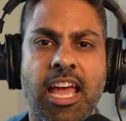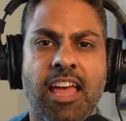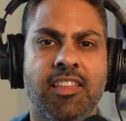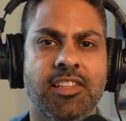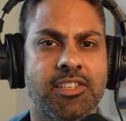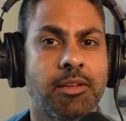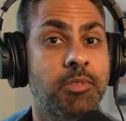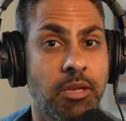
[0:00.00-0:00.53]
And
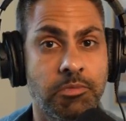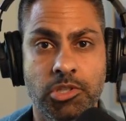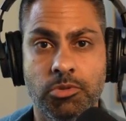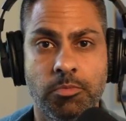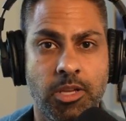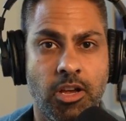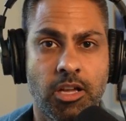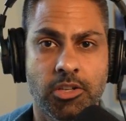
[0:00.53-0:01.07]
then sometimes she
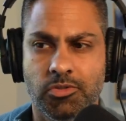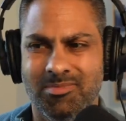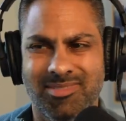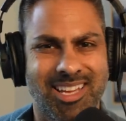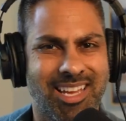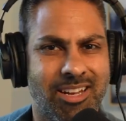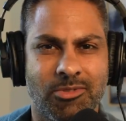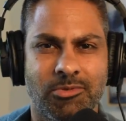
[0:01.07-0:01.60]
would be honest with
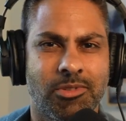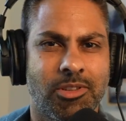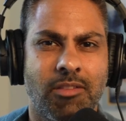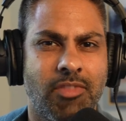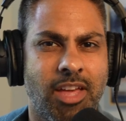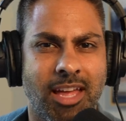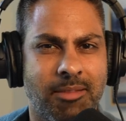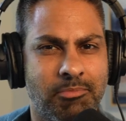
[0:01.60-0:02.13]
me. I don't
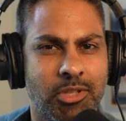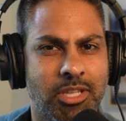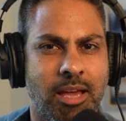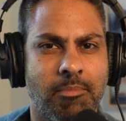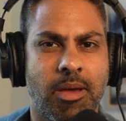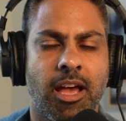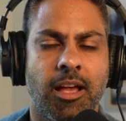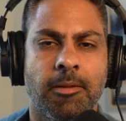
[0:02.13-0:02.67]
love that. Put
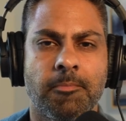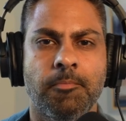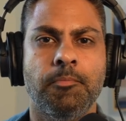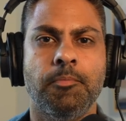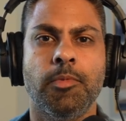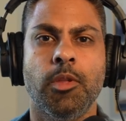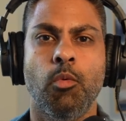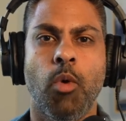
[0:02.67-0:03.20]
that back. Mm-hmm.